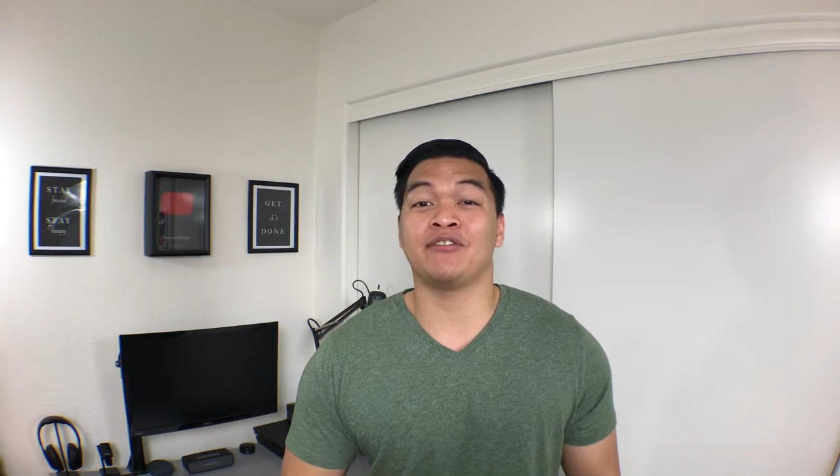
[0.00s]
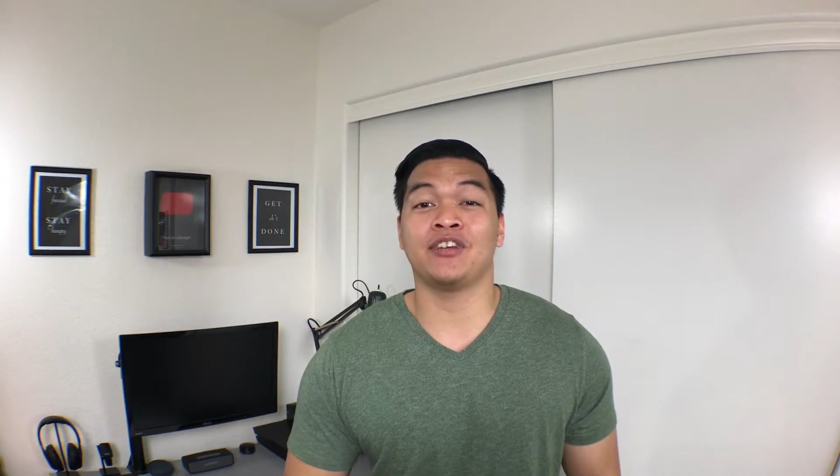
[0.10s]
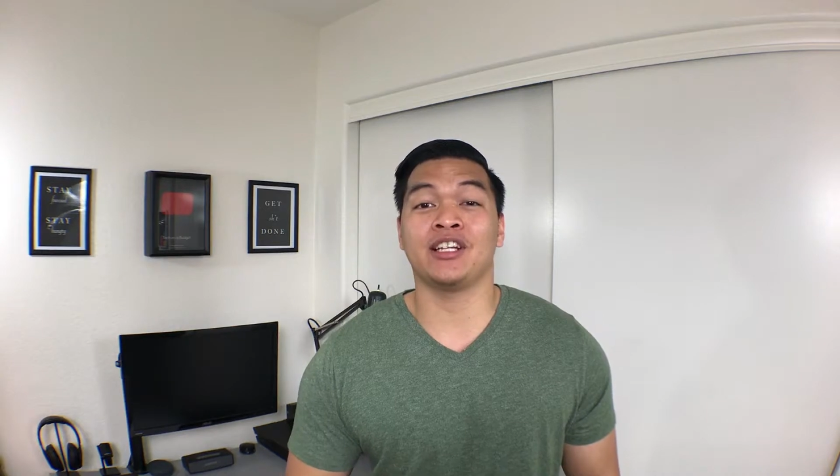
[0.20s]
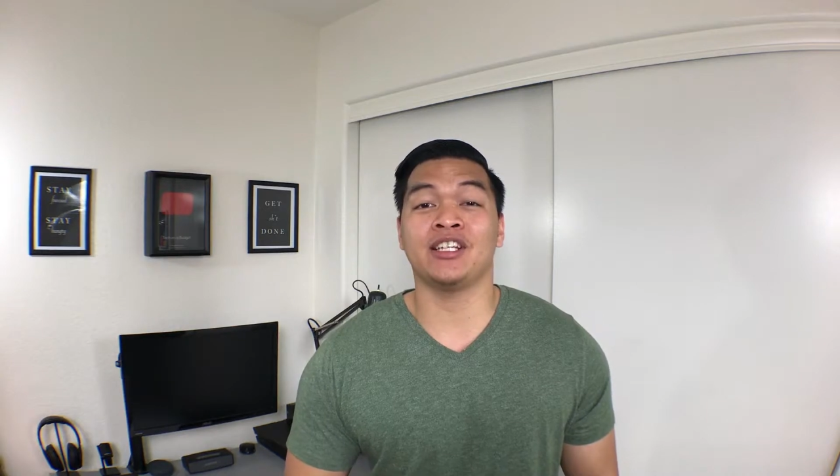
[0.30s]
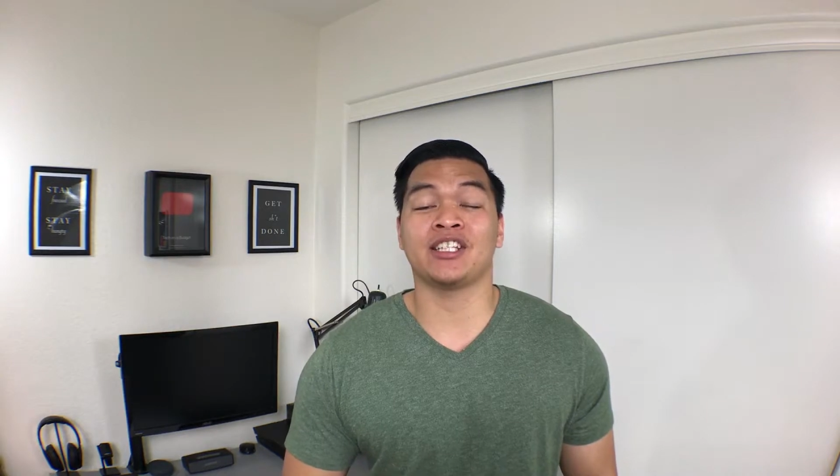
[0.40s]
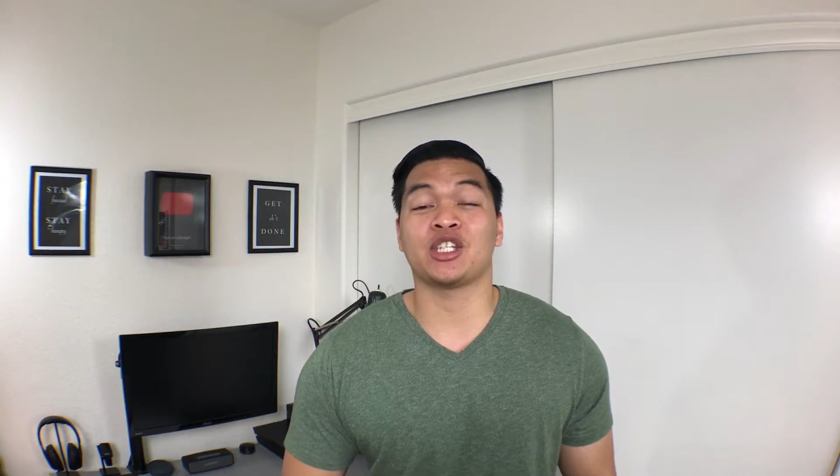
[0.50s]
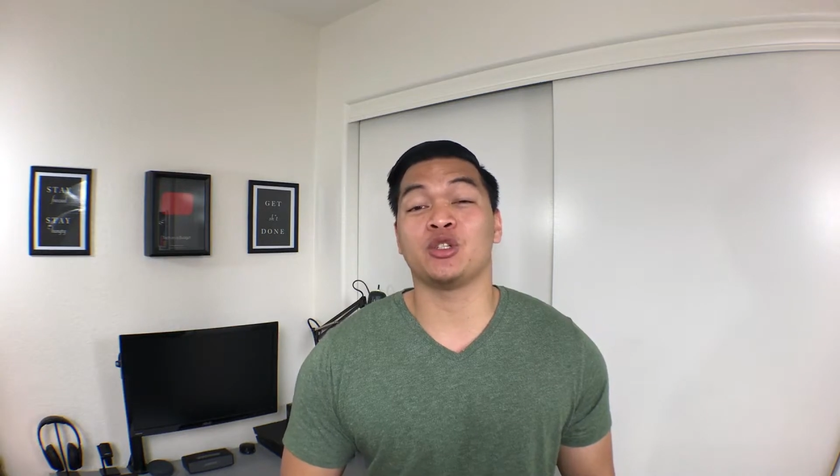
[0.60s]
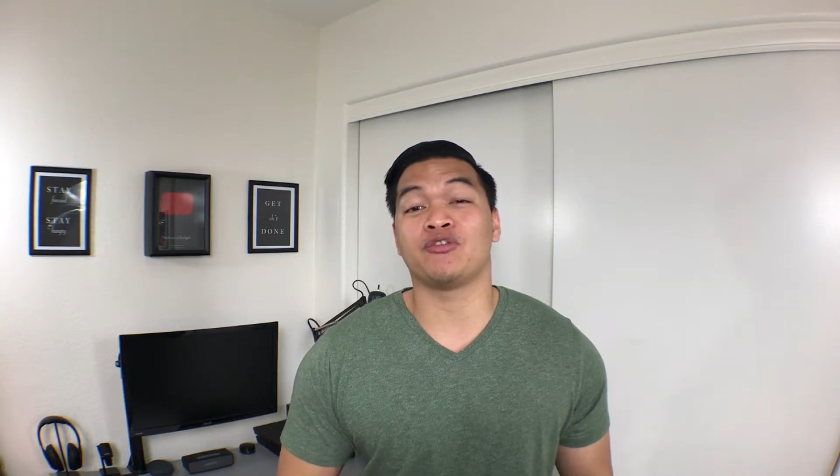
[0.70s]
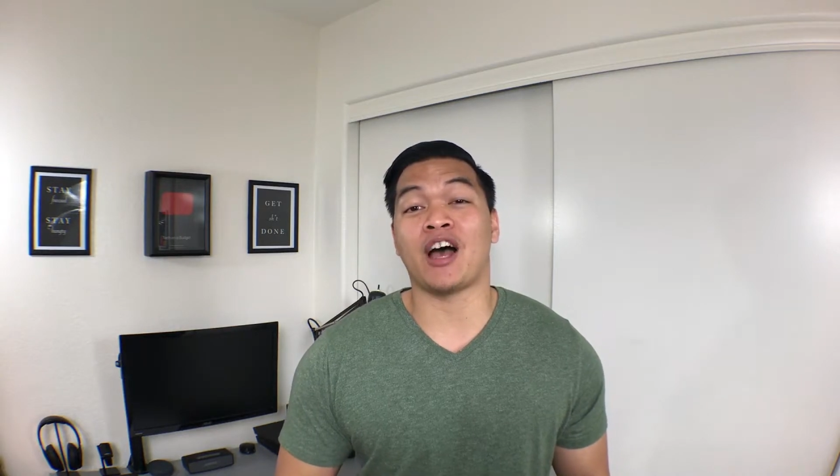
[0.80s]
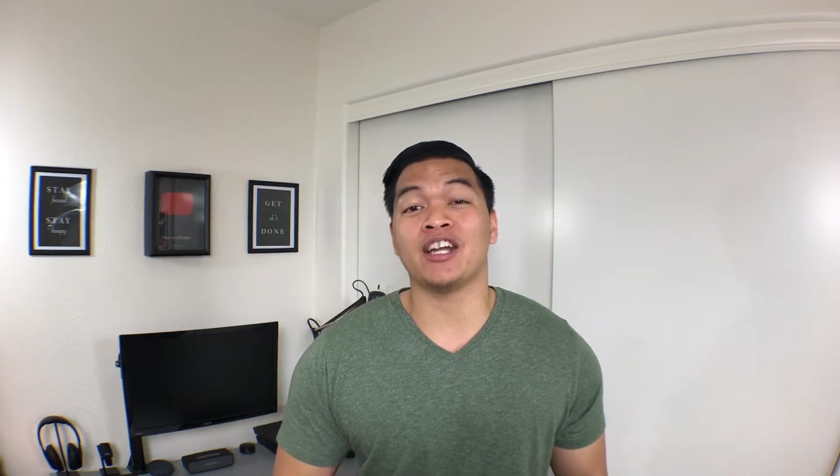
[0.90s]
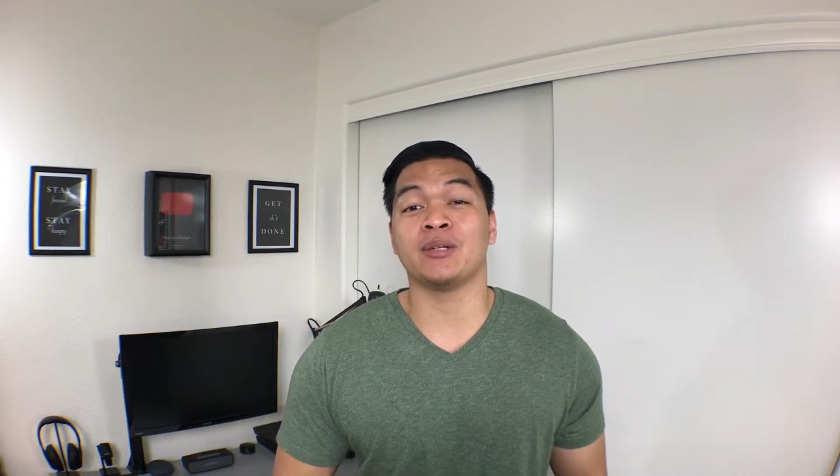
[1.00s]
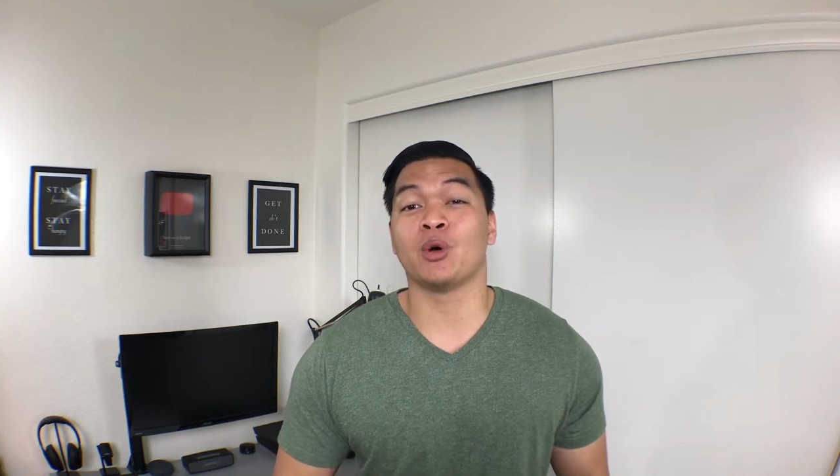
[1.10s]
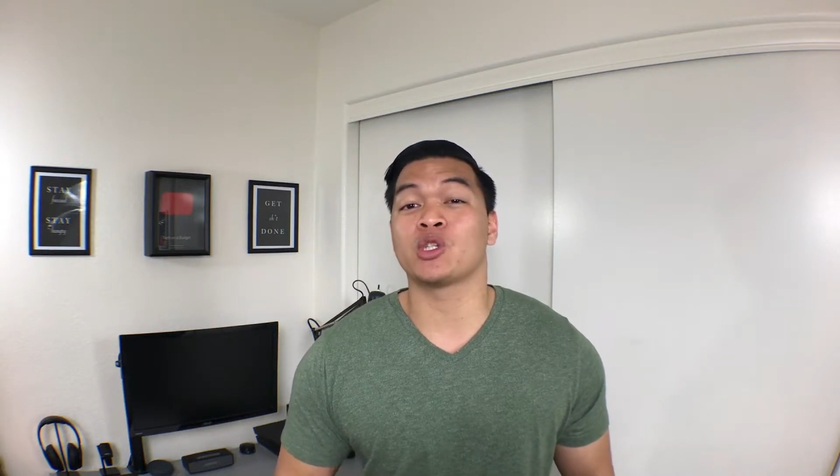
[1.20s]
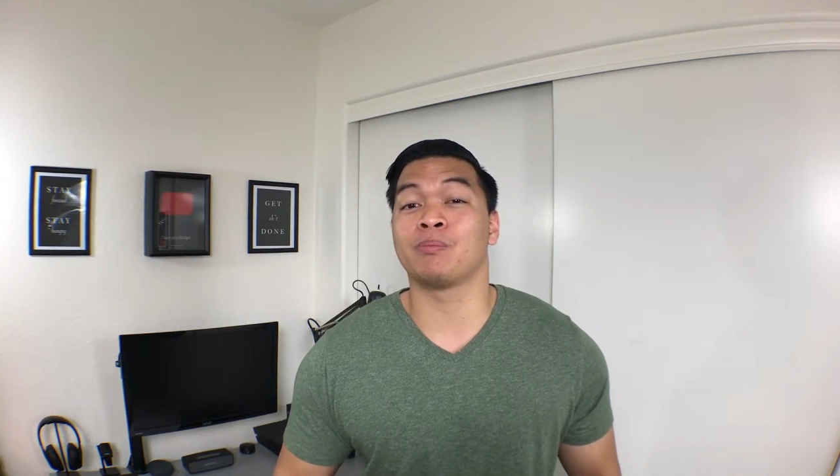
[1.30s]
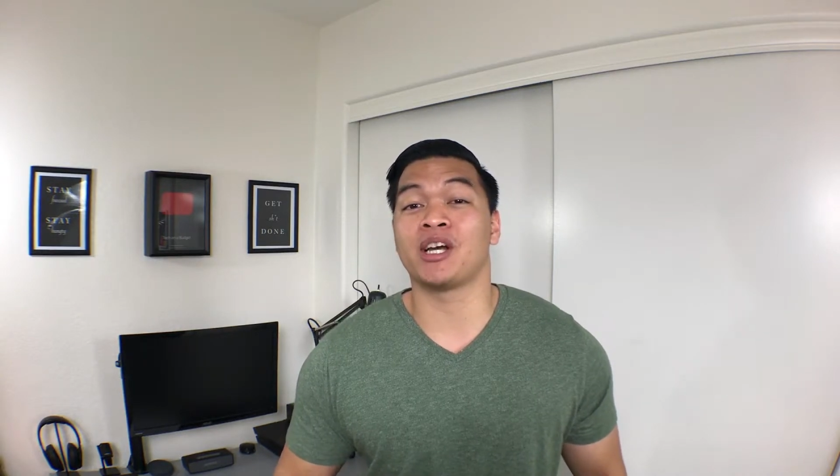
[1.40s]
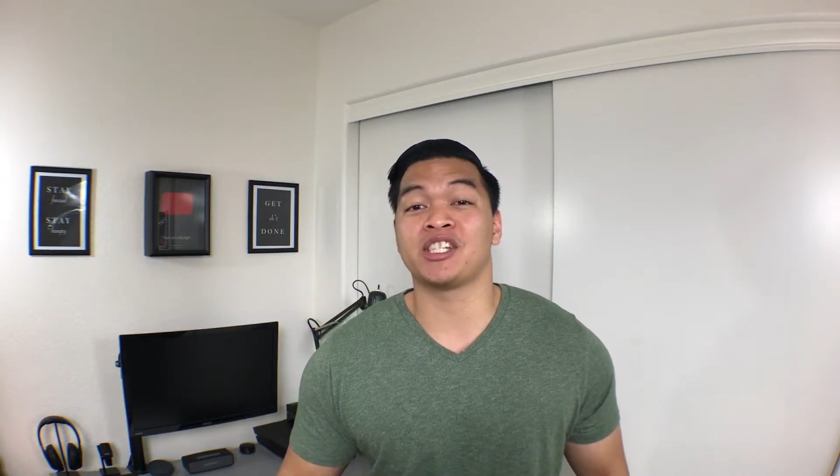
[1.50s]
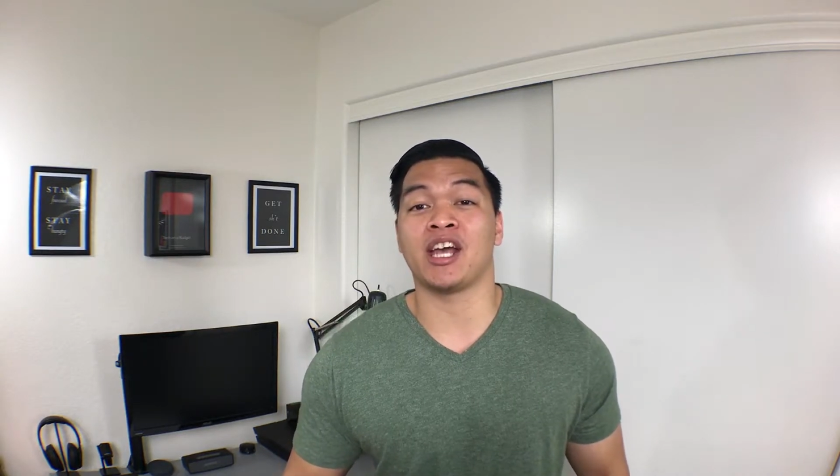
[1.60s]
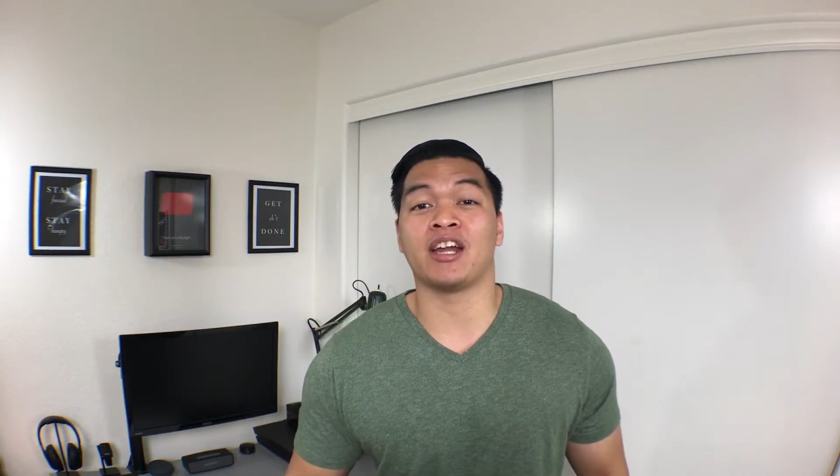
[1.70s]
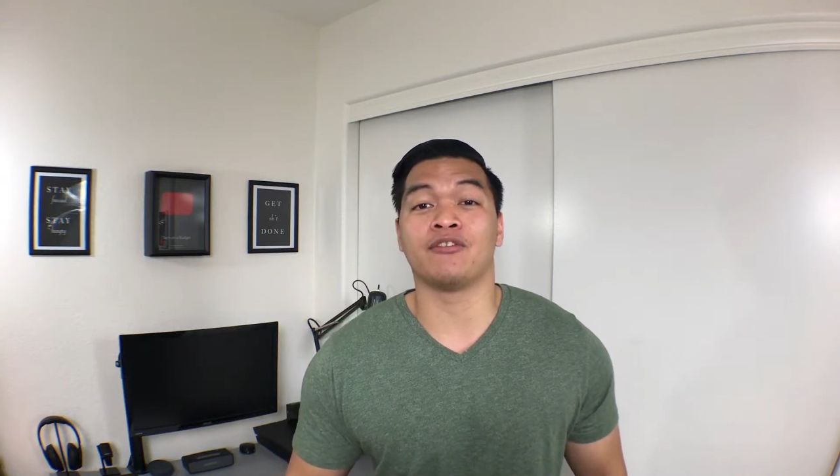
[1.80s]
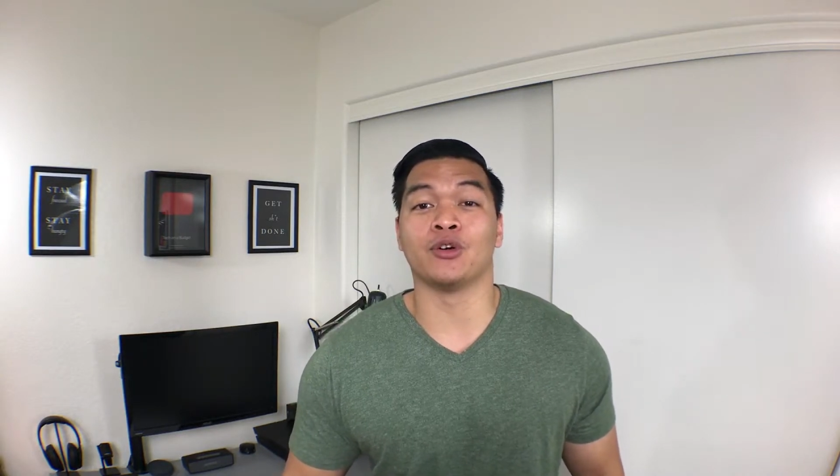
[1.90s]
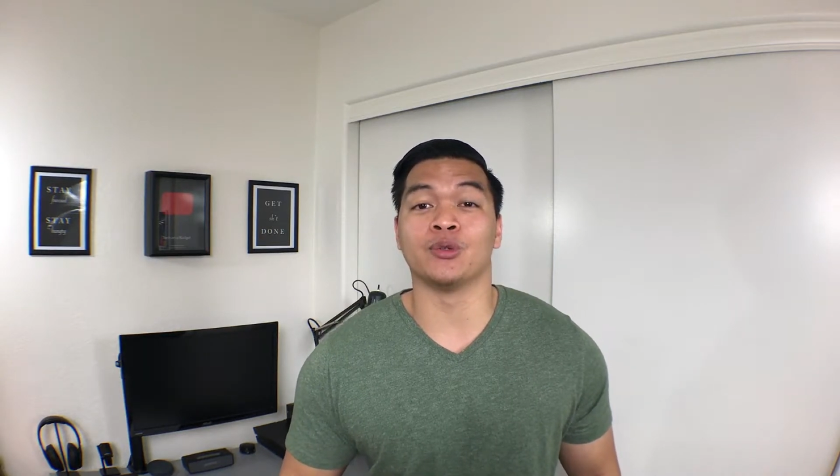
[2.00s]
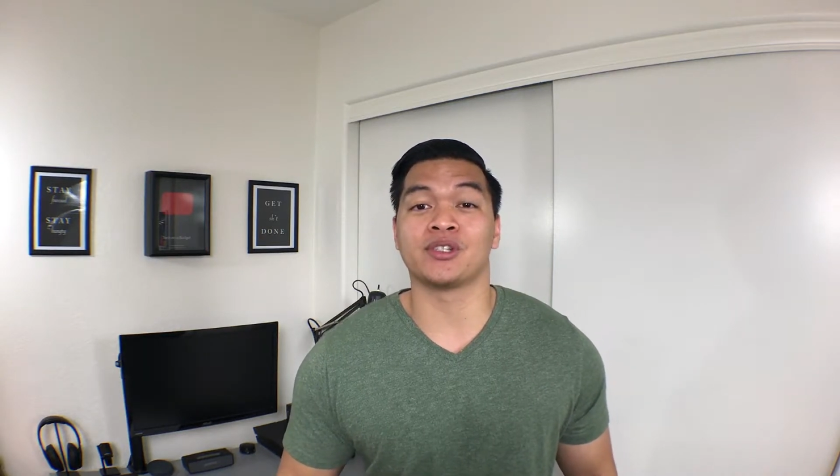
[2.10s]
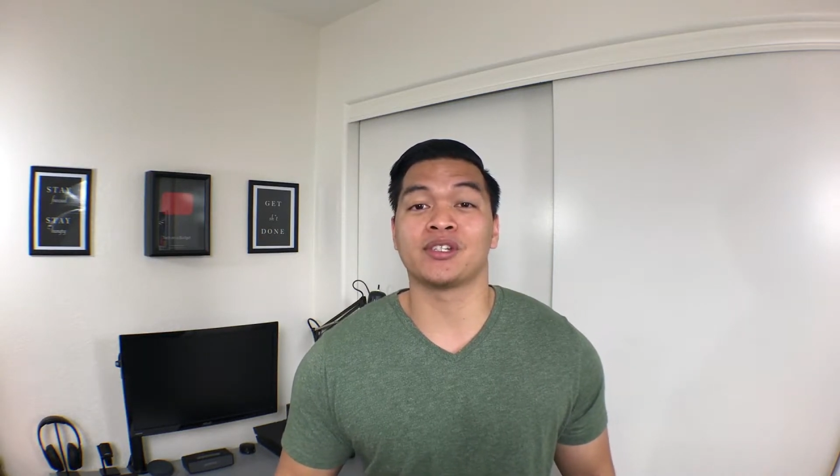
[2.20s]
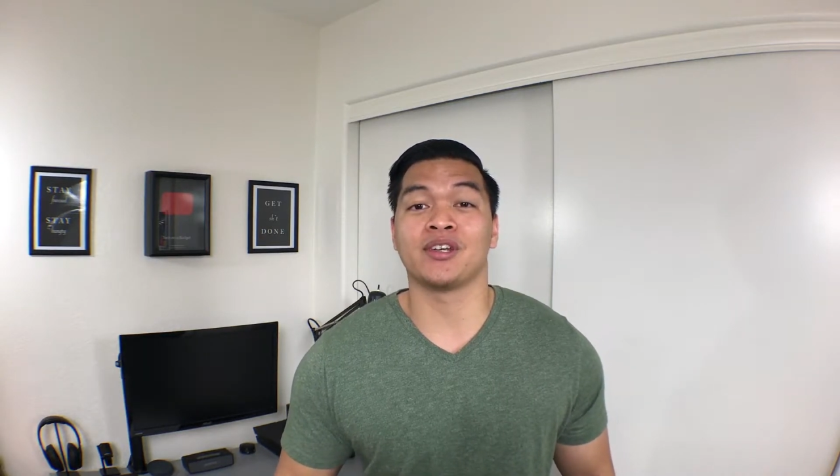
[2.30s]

feeling that you'd find in most budget headphones,